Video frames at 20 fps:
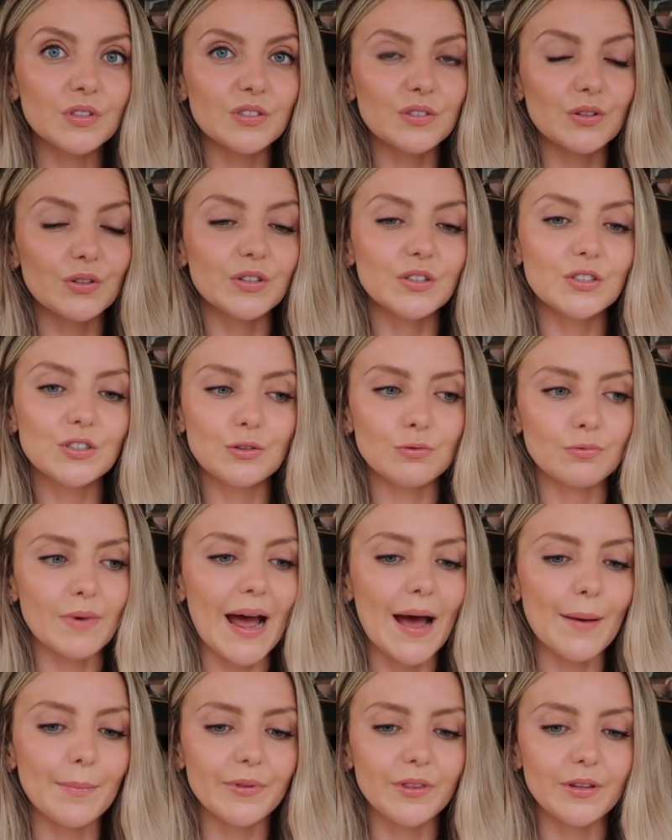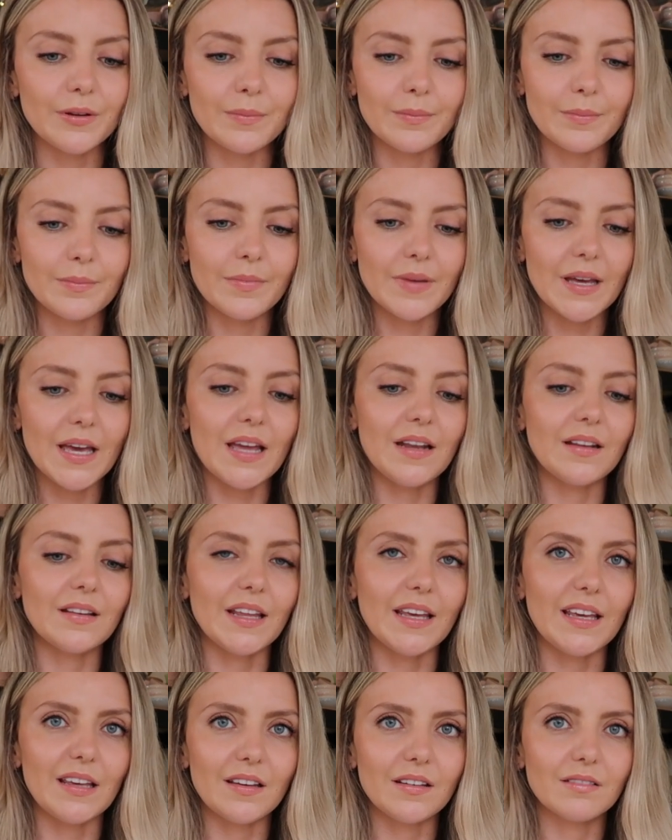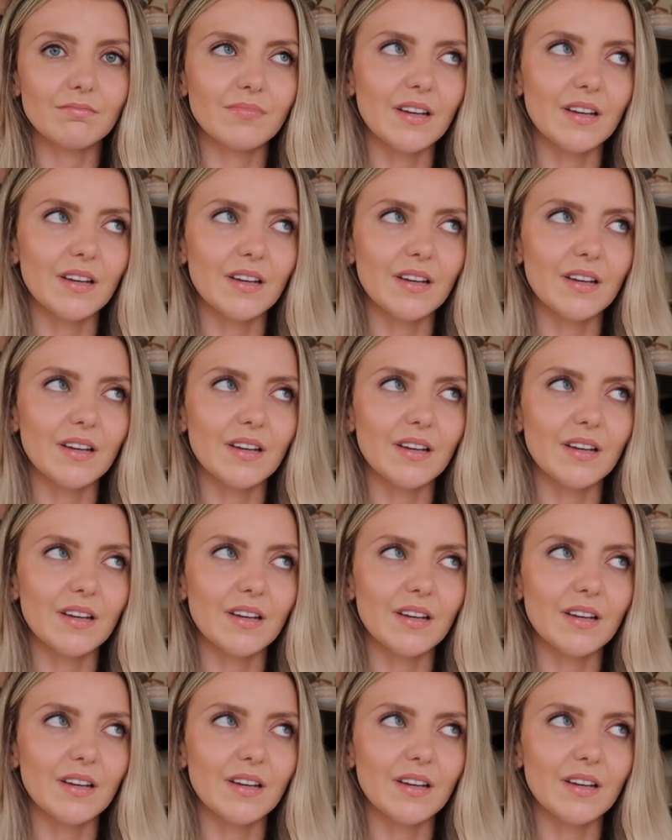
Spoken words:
as long as you wrap them in like,